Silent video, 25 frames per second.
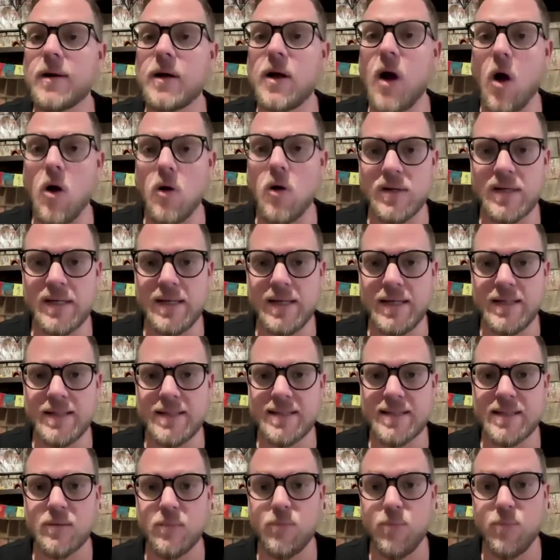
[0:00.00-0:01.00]

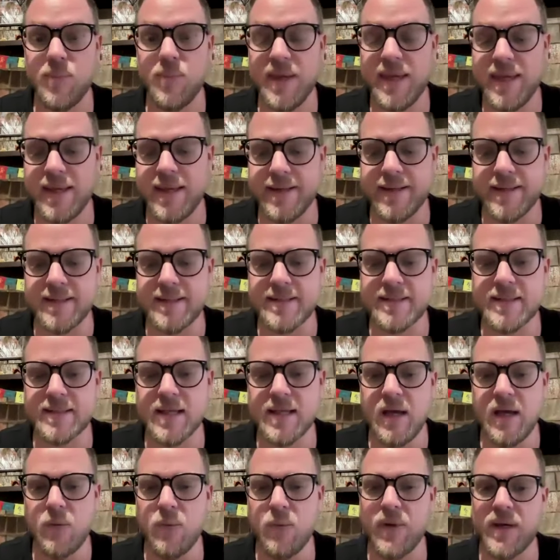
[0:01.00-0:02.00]
countless beings.